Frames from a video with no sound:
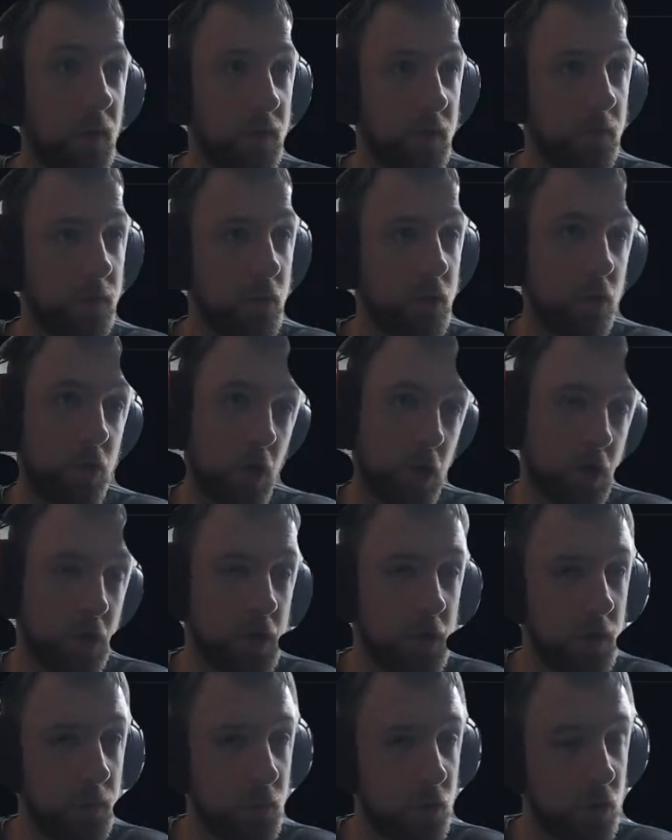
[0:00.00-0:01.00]
temperature,
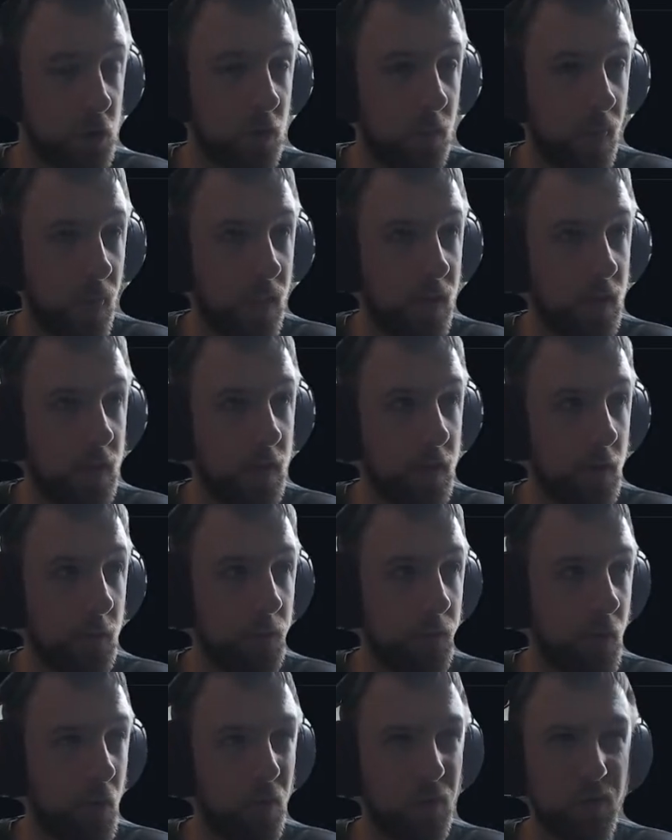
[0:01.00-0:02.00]
junction temperature,
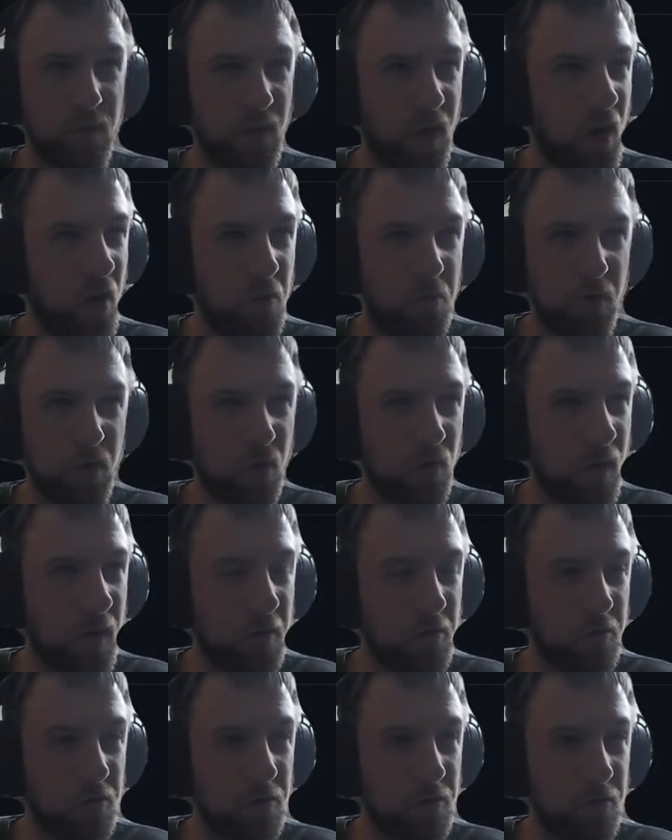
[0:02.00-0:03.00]
both hover
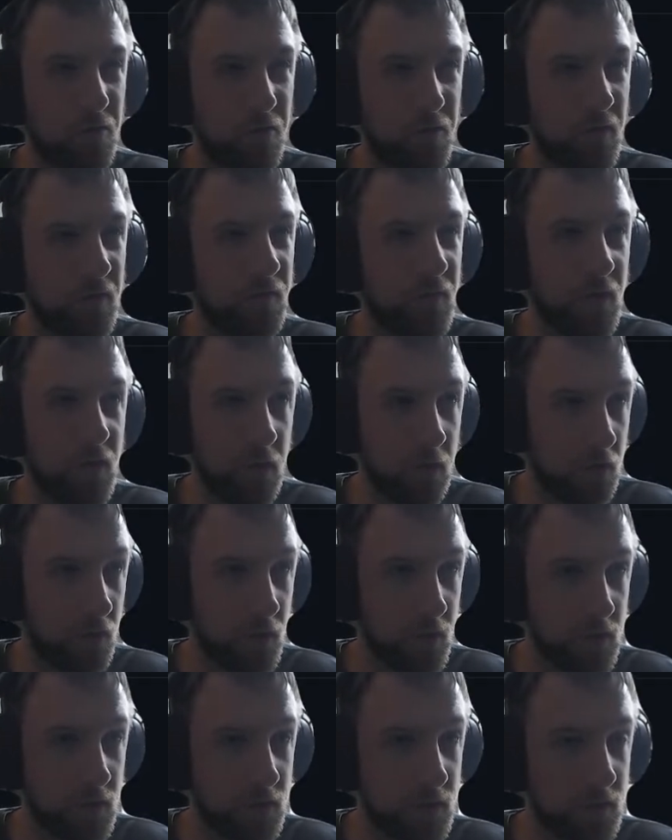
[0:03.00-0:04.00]
around 50
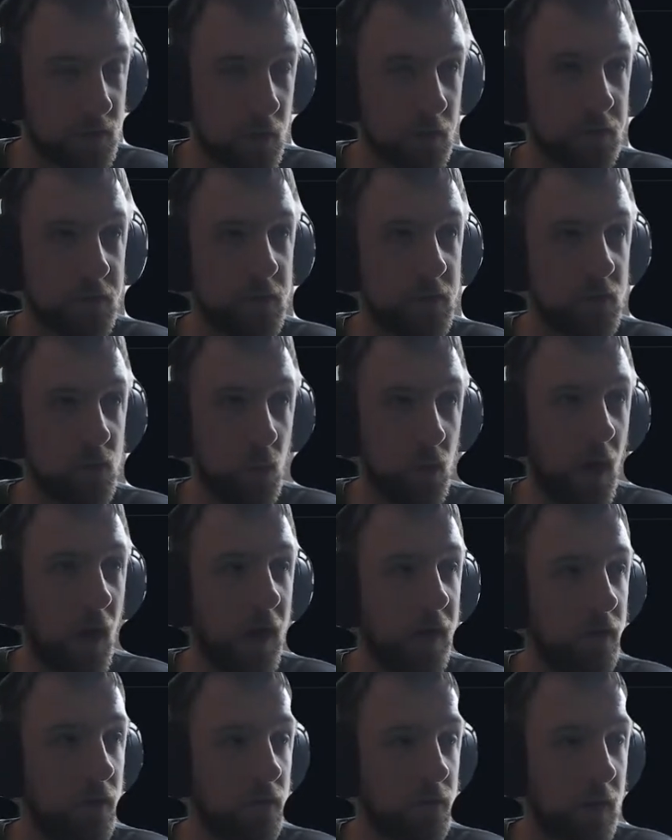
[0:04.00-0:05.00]
degrees Celsius when
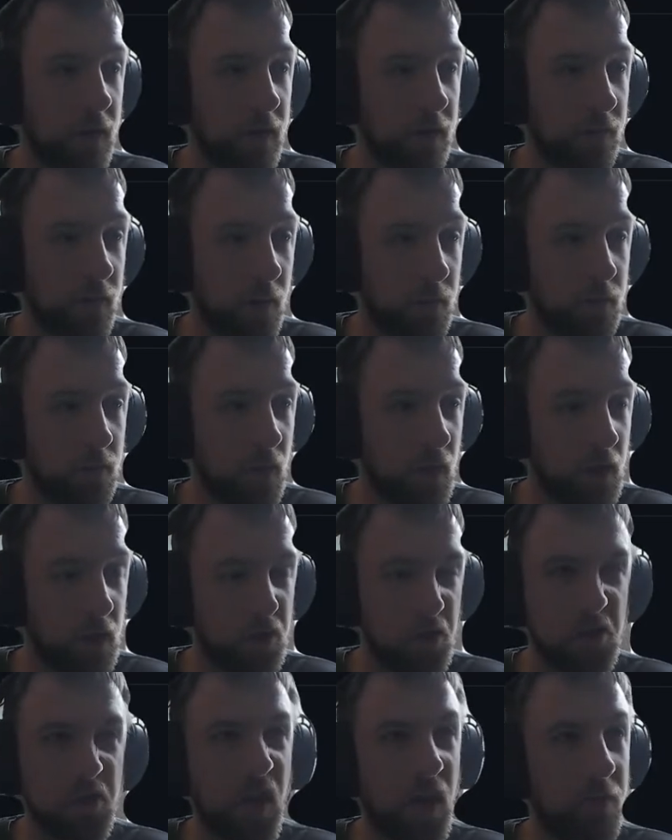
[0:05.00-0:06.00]
idle. Like if I'm
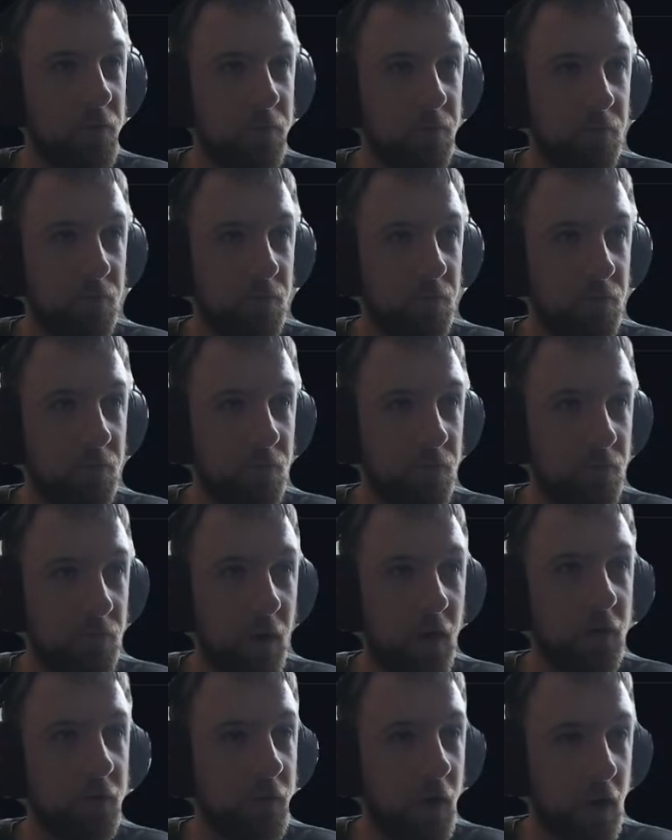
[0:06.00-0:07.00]
just have
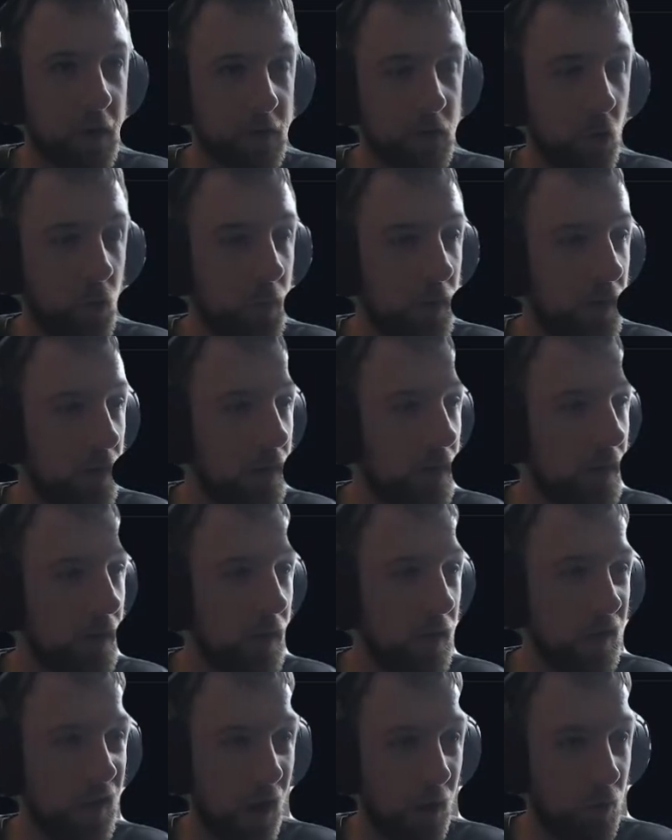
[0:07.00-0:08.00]
Firefox open,
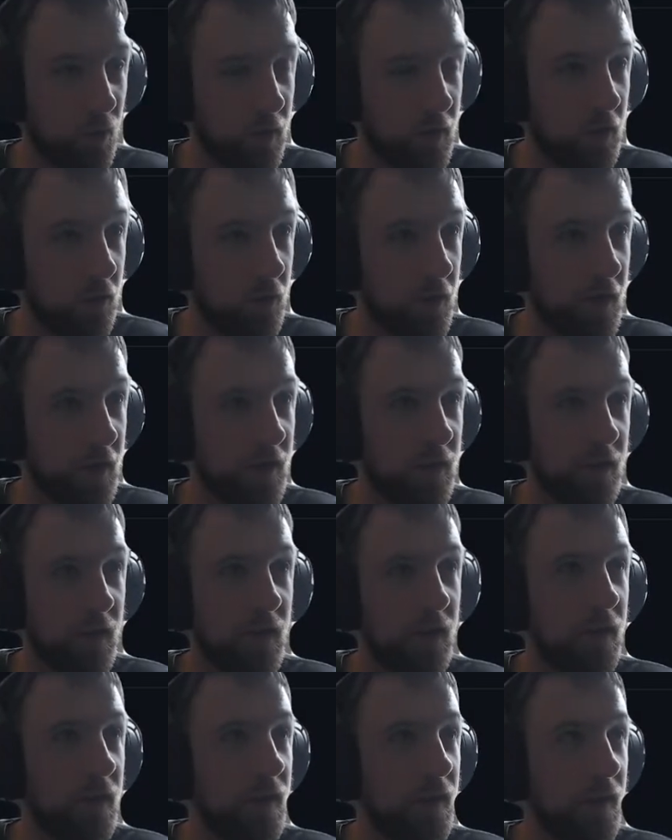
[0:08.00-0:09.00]
not really doing
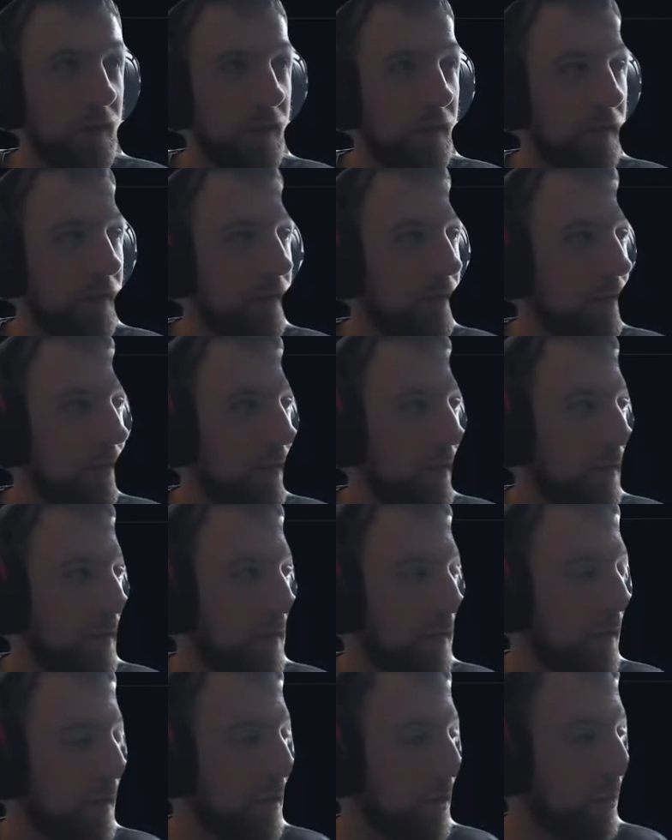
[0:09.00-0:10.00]
anything,
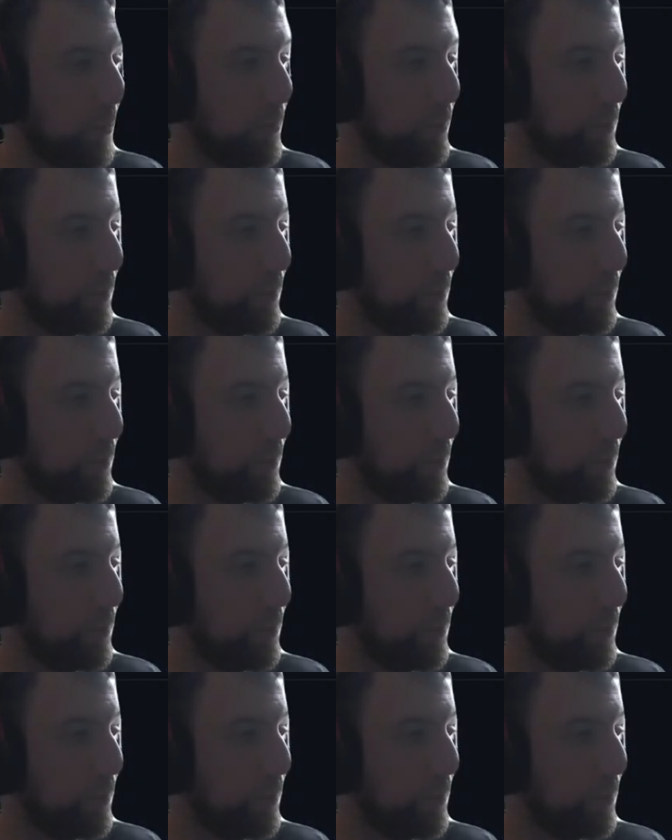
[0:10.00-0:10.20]
I